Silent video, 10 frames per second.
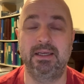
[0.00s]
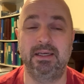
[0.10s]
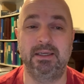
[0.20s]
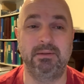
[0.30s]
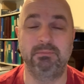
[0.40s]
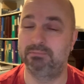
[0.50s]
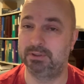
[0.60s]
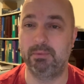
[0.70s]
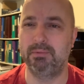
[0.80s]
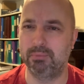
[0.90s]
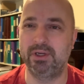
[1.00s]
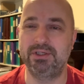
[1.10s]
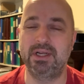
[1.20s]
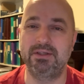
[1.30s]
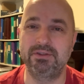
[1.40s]
Um, some of them pretty
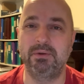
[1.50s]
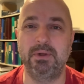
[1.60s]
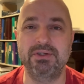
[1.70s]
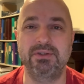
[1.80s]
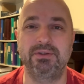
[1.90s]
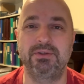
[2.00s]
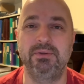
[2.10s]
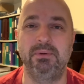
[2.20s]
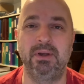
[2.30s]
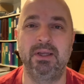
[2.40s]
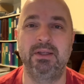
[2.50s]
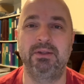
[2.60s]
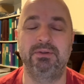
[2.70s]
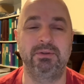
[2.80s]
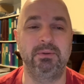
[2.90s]
challenging questions too.
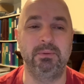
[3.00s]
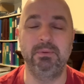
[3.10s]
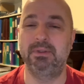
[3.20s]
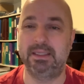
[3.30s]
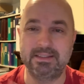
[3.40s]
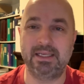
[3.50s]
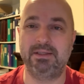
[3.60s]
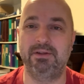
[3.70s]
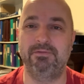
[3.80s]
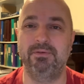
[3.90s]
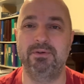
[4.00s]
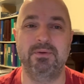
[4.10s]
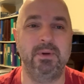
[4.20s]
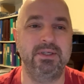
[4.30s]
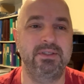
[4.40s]
So let's get to the first
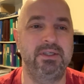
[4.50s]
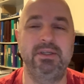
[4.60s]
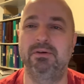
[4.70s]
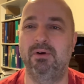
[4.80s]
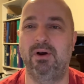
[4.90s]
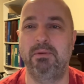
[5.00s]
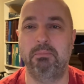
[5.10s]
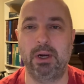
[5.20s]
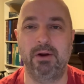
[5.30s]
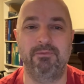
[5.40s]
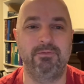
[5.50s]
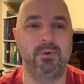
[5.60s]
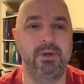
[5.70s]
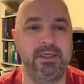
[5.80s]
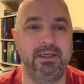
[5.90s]
question here on part
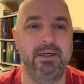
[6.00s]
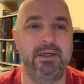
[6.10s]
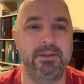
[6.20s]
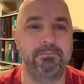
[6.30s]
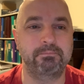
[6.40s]
49.